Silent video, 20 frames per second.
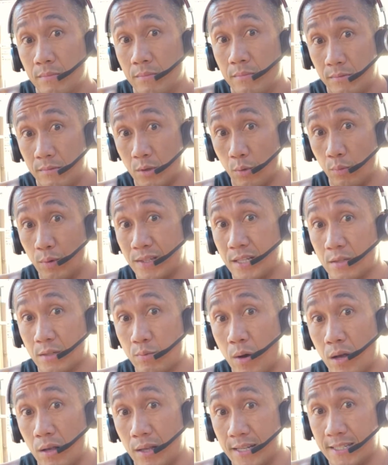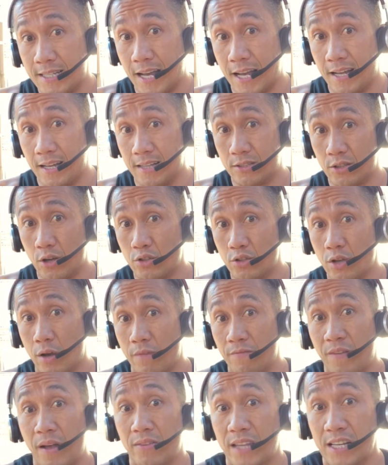the wrist as well. Is that it's also a
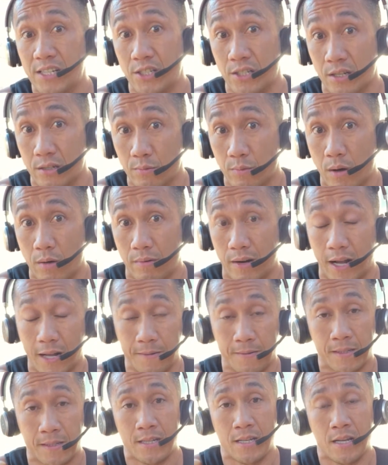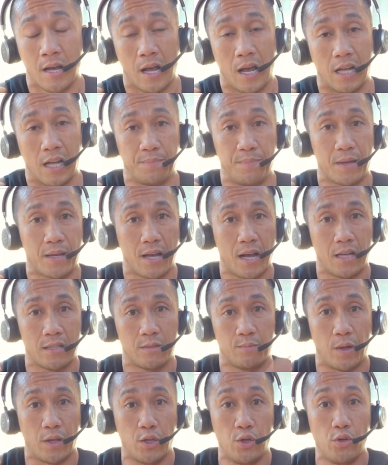foundation as well, right? It's because
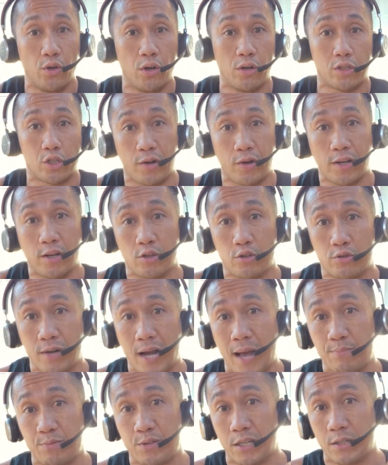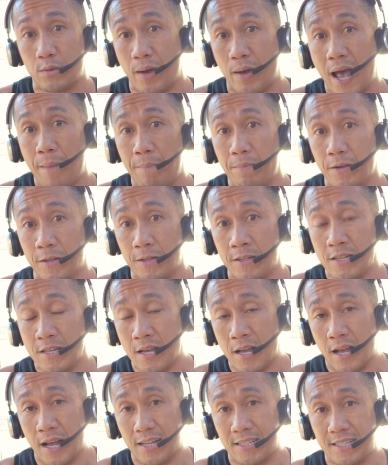when you don't train your traps, guess what happens?
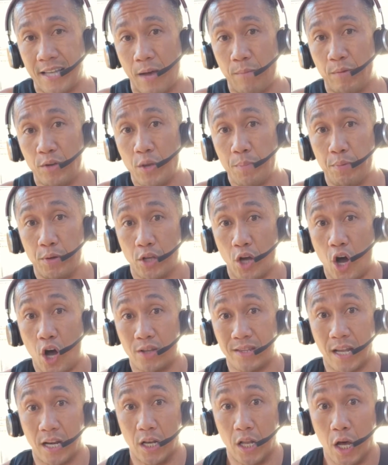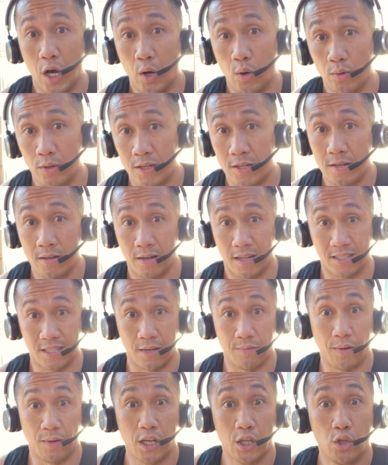Is that when you put all the load, let's say
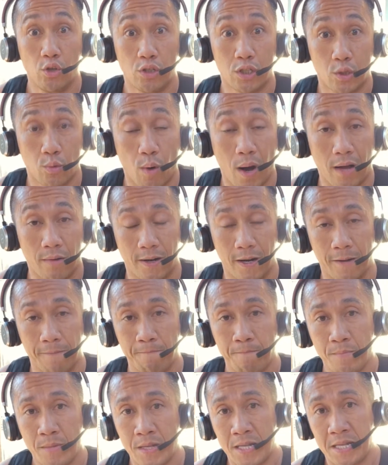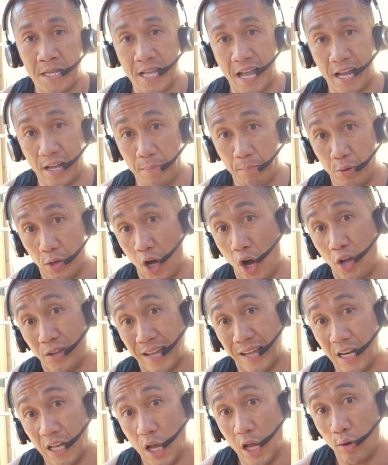when you do squat, right, and you put all
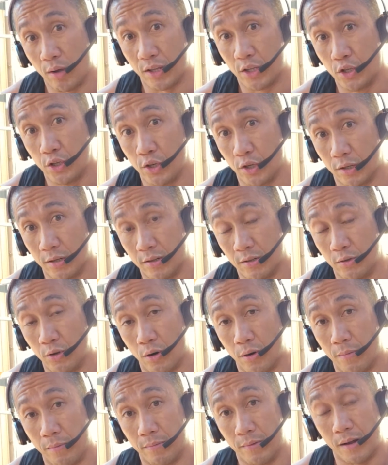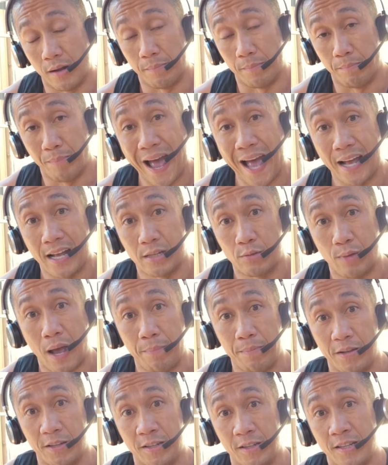that load onto your back, guess what
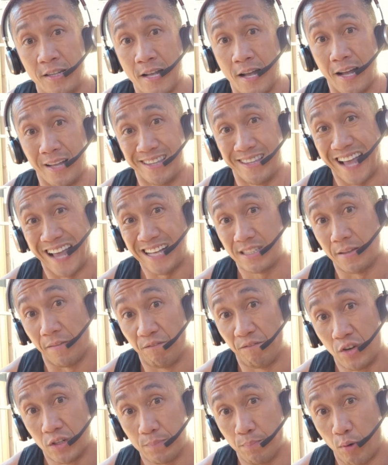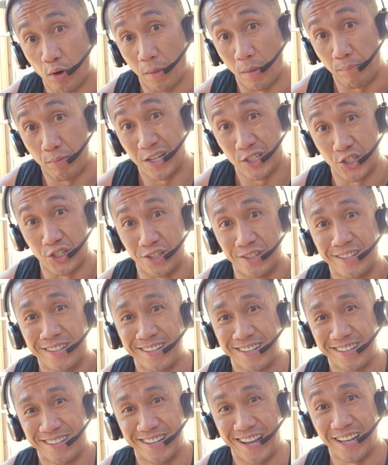happens? That's the first point of pressure.
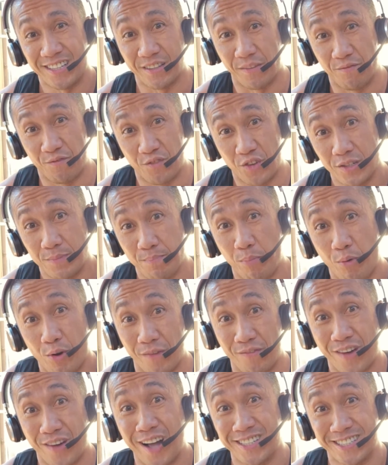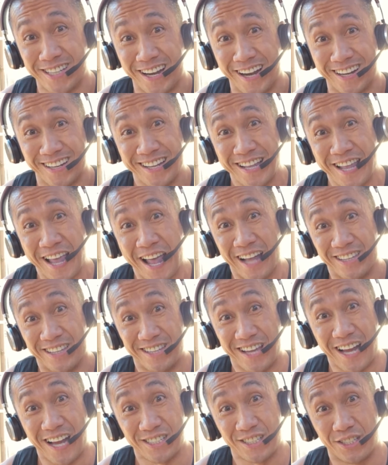That's the first point of contact.
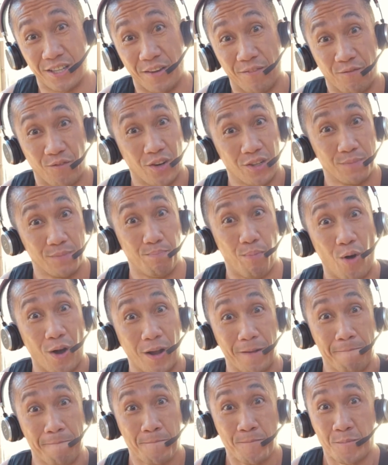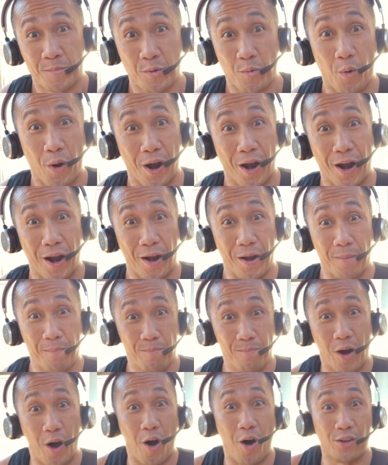That's the first point where
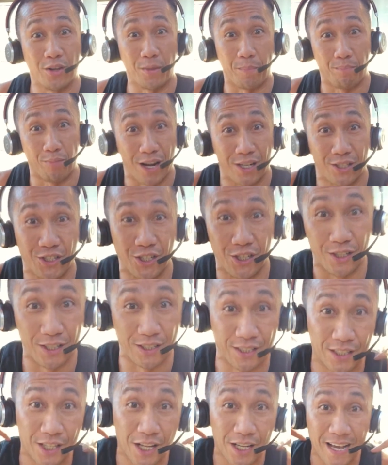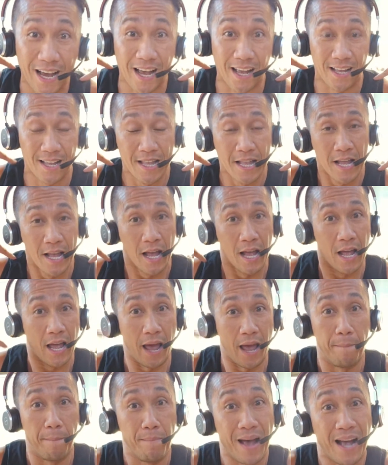all the pressure is looked at.
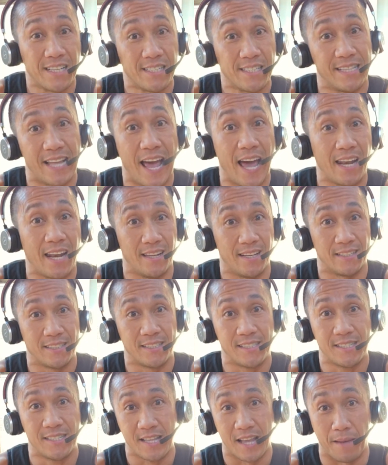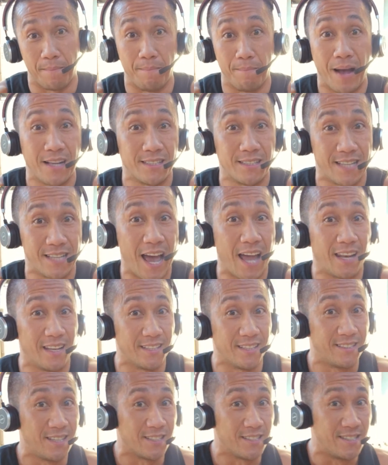Imagine Atlas
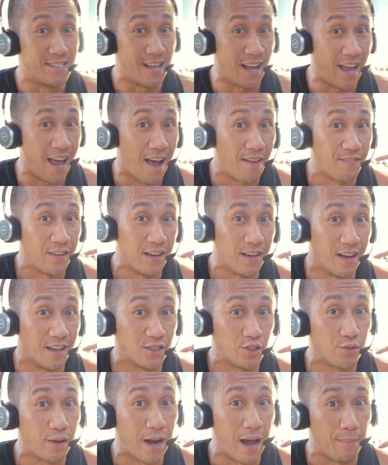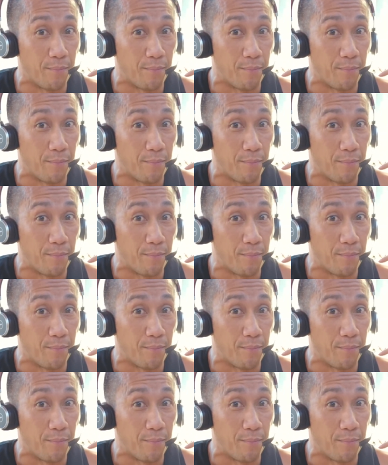does not have a trap,